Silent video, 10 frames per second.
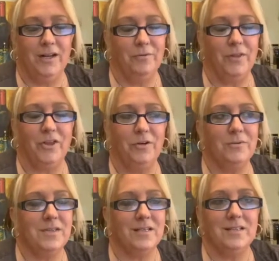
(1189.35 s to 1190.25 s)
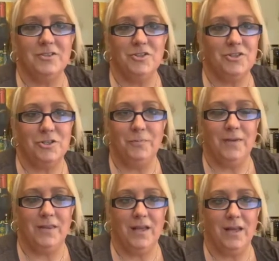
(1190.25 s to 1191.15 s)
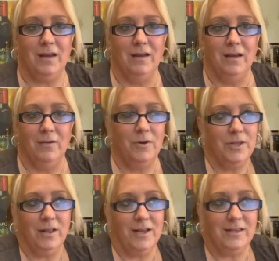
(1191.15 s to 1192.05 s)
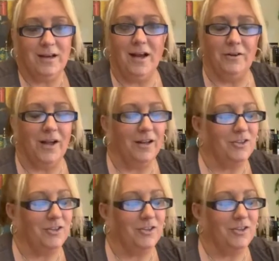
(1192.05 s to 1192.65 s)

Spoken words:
and I thought it was like such a stupid thing, whether you like the guy or not.